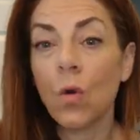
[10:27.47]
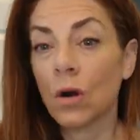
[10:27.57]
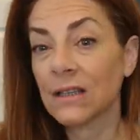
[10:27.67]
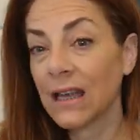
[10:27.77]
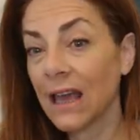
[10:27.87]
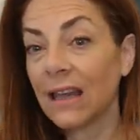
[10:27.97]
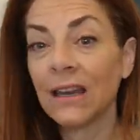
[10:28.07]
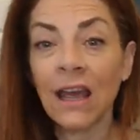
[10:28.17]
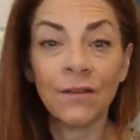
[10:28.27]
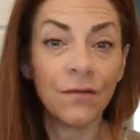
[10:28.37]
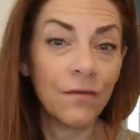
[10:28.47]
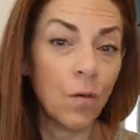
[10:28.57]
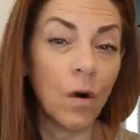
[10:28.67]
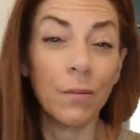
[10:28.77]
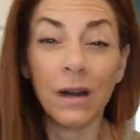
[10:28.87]
or 10 and
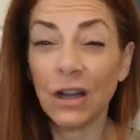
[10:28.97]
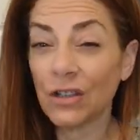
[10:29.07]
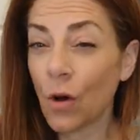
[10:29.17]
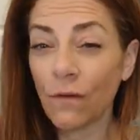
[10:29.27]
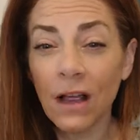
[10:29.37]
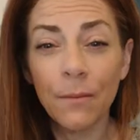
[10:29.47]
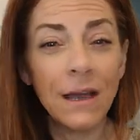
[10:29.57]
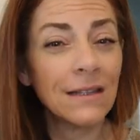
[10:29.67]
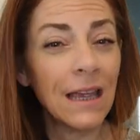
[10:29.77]
4, but I don't recommend